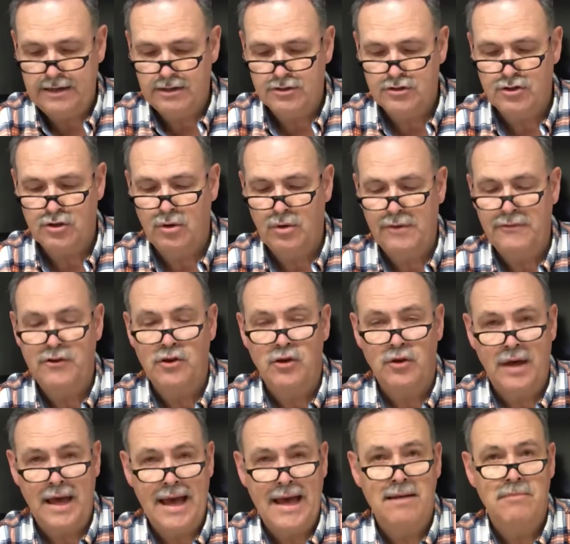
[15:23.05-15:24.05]
So if you
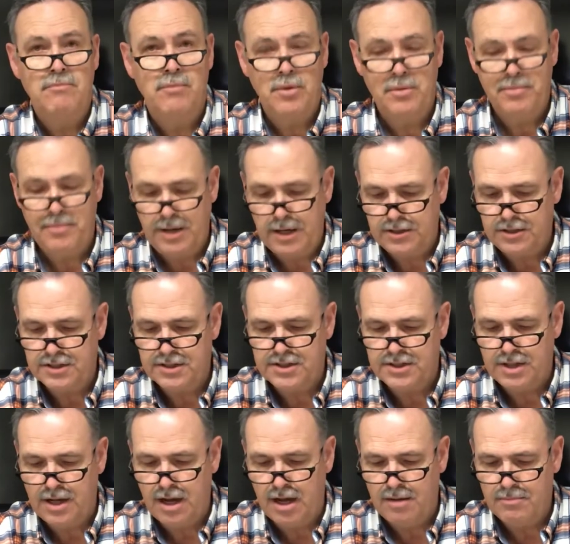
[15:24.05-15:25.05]
can, prepare to
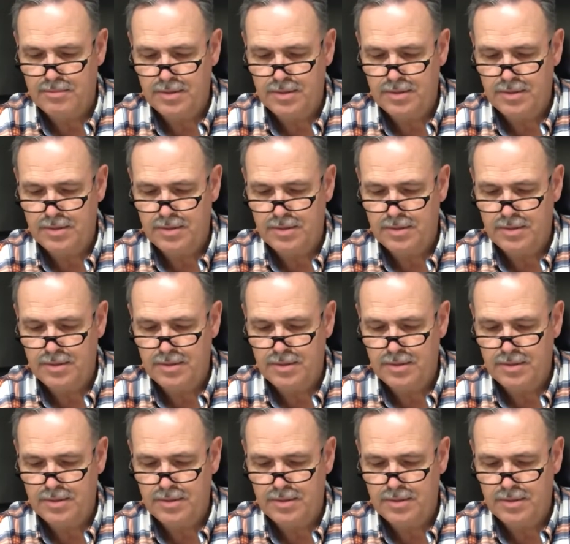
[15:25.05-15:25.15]
stop.